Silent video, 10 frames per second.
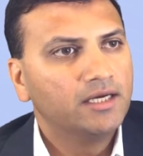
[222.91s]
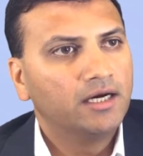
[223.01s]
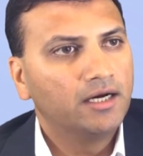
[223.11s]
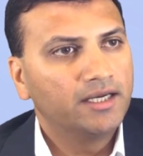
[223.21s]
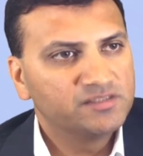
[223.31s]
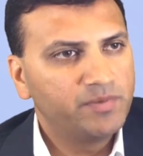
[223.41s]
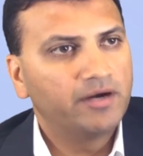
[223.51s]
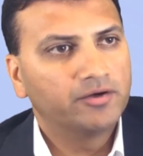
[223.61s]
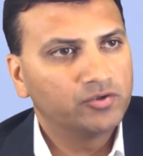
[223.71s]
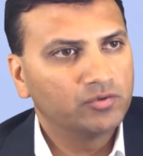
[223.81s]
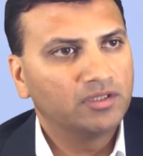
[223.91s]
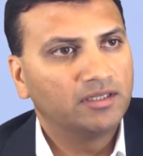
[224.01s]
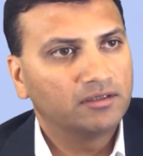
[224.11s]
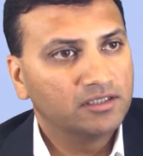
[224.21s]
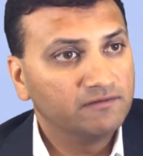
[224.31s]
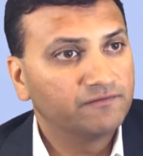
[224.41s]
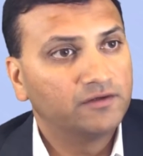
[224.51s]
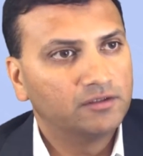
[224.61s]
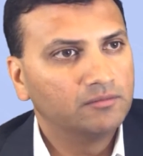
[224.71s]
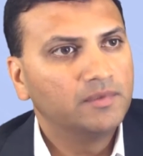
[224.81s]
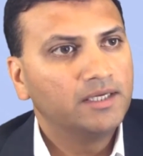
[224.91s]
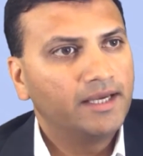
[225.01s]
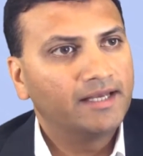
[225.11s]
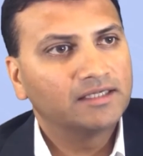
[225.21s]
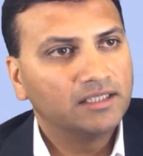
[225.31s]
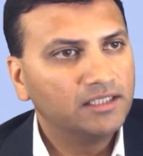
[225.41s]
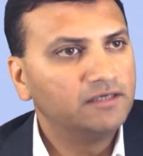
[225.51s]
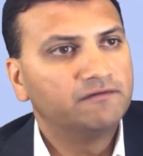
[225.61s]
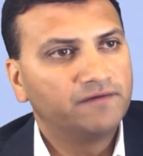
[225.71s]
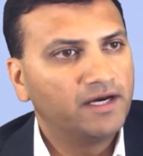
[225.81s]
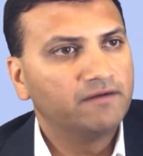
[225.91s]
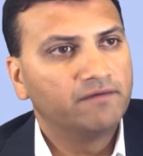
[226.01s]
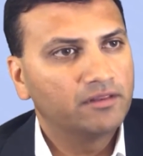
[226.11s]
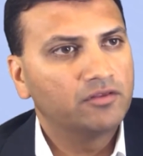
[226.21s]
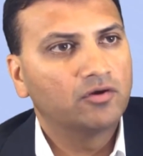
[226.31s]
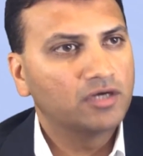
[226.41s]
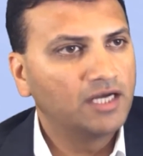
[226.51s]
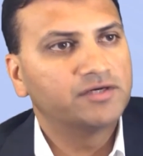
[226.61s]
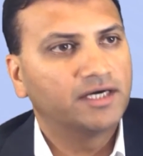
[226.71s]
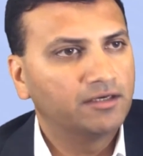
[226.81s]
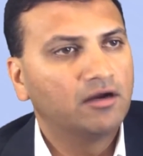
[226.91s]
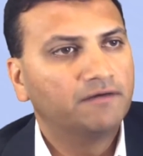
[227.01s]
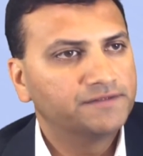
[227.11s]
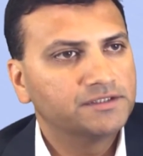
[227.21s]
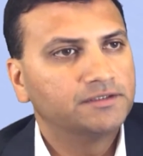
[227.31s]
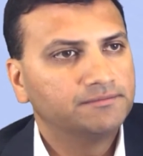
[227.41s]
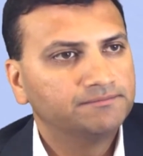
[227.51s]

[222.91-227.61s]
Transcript: it's better to confirm and clarify with your contracting officer.